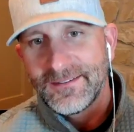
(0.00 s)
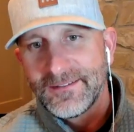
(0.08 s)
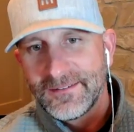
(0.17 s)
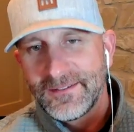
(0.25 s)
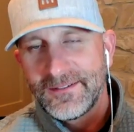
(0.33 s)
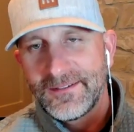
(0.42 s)

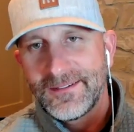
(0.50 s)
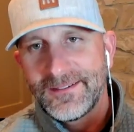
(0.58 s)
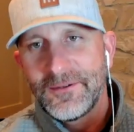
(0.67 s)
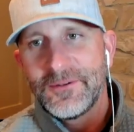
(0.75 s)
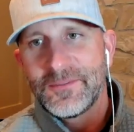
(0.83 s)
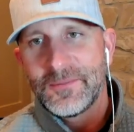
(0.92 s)

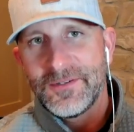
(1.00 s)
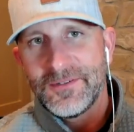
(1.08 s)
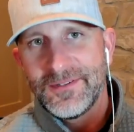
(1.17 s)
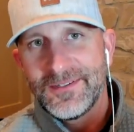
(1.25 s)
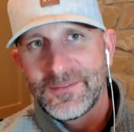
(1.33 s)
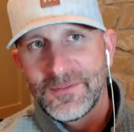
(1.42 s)
No, it's
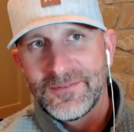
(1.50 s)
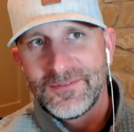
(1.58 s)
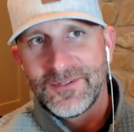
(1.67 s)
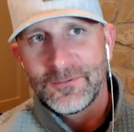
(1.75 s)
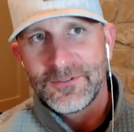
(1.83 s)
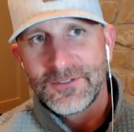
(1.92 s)
been
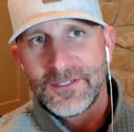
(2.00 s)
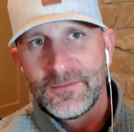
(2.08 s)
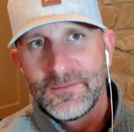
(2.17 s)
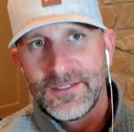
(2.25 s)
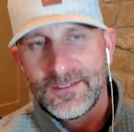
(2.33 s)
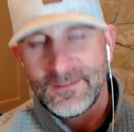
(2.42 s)
fun. We're trying
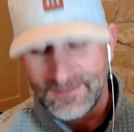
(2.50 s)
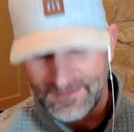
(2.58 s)
to make it